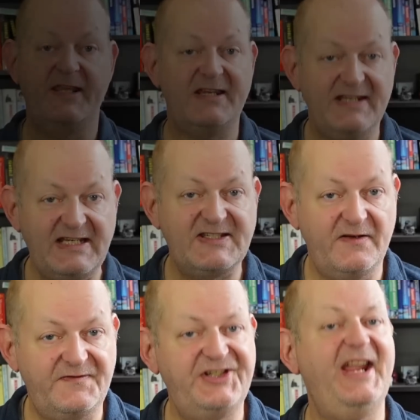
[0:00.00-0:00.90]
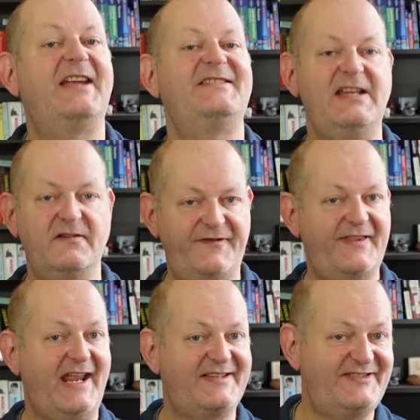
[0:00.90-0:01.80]
You need to have checked in for
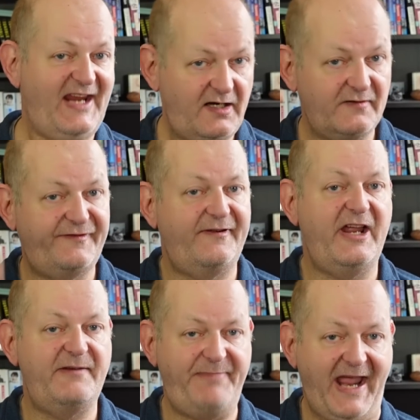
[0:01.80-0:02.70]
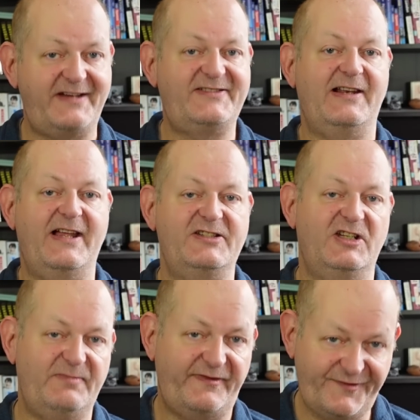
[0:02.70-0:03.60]
that second flight back to
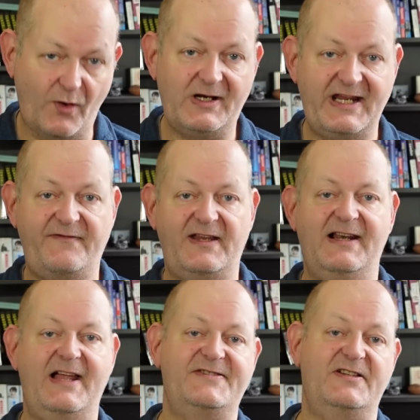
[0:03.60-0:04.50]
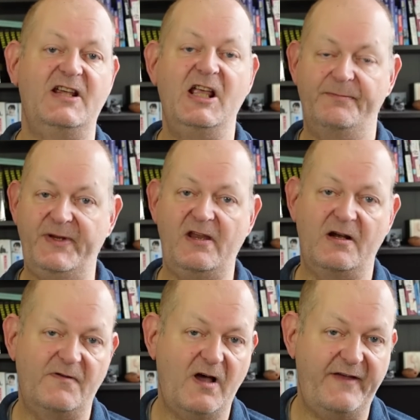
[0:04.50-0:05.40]
London before leaving London, but you'll
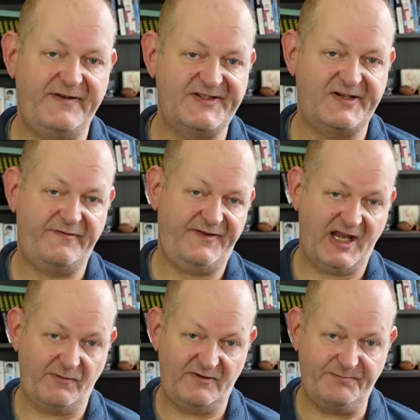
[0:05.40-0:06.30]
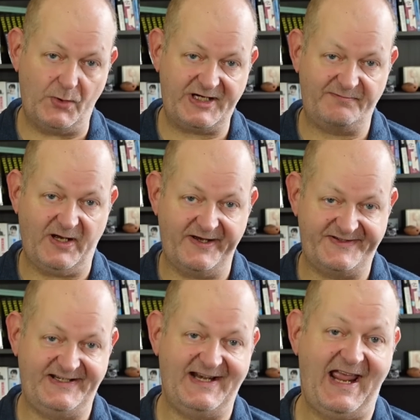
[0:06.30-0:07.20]
arrive in Sofia with boarding
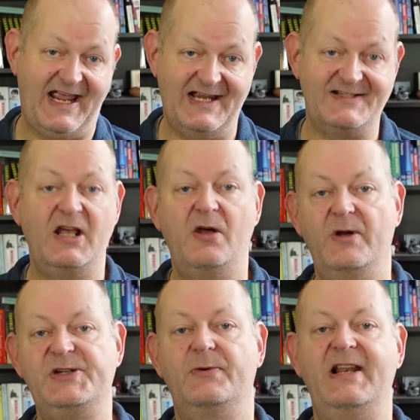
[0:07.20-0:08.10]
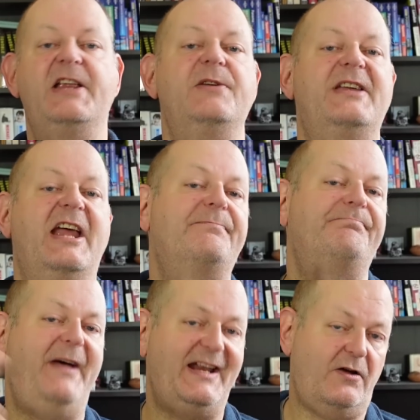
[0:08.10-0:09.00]
pass in hand, which will let you get
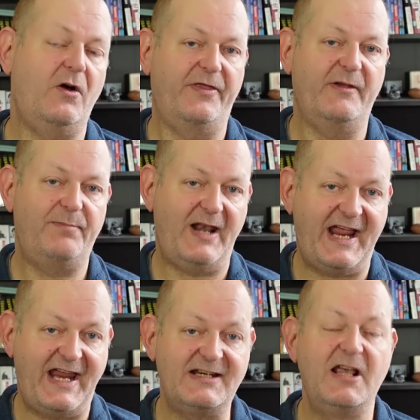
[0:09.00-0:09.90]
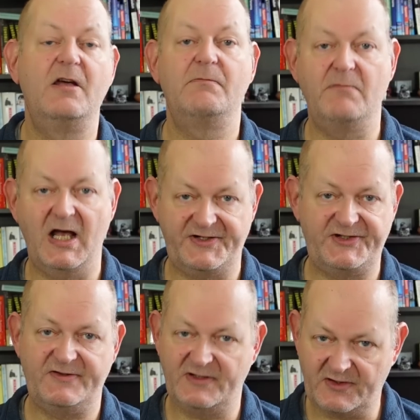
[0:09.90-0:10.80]
back on the plane,
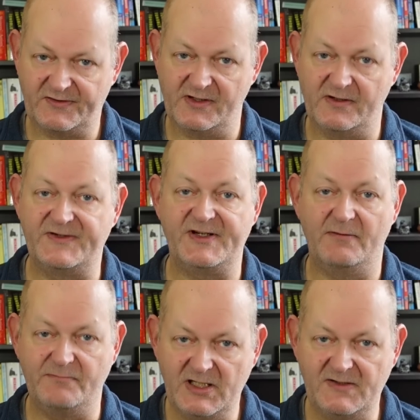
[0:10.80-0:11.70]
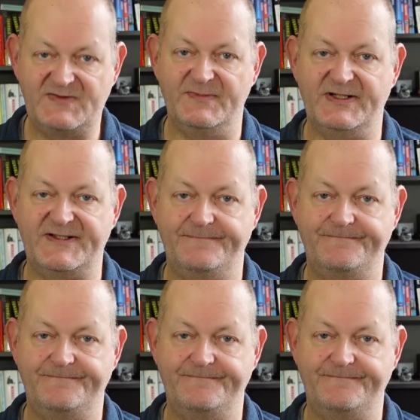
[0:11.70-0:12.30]
much to the crew's amusement.